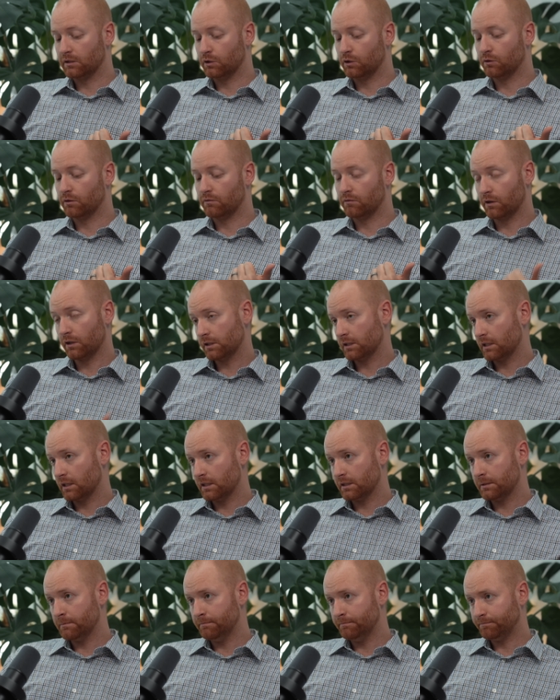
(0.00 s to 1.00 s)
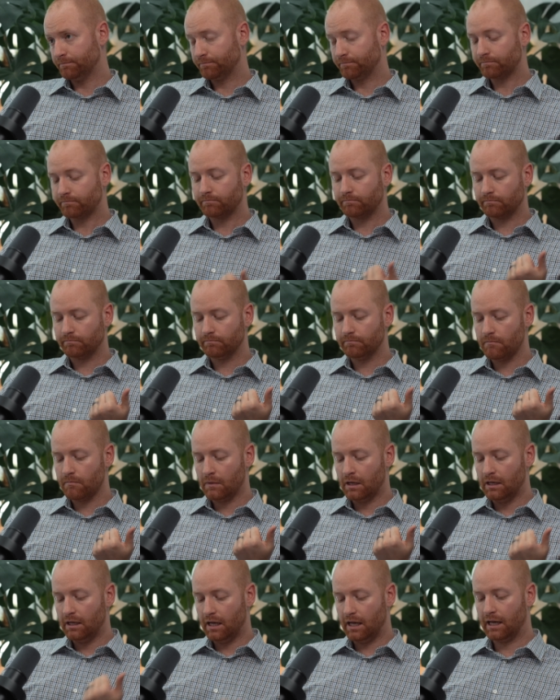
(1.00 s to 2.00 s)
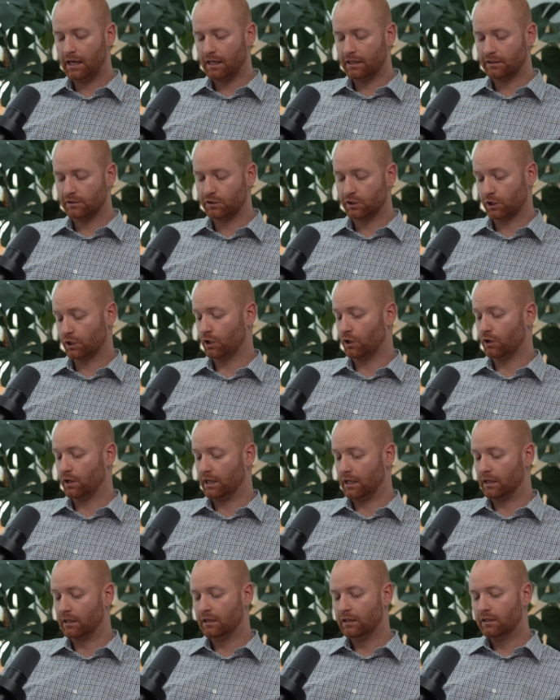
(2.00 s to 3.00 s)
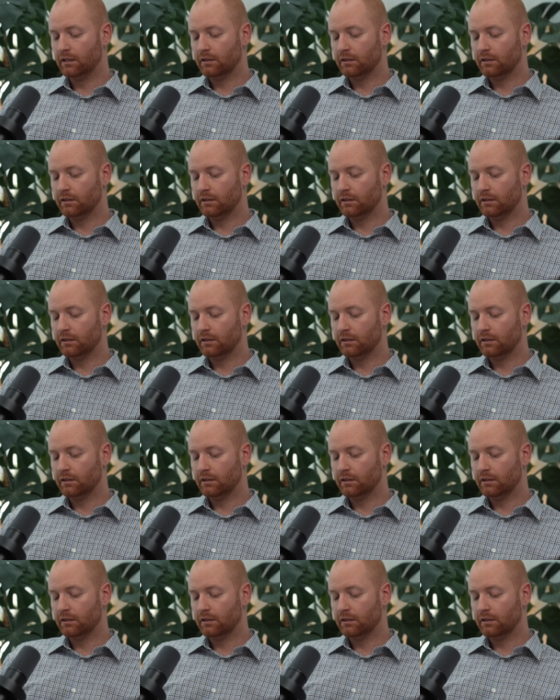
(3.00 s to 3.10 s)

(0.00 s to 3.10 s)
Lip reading: universalism and security.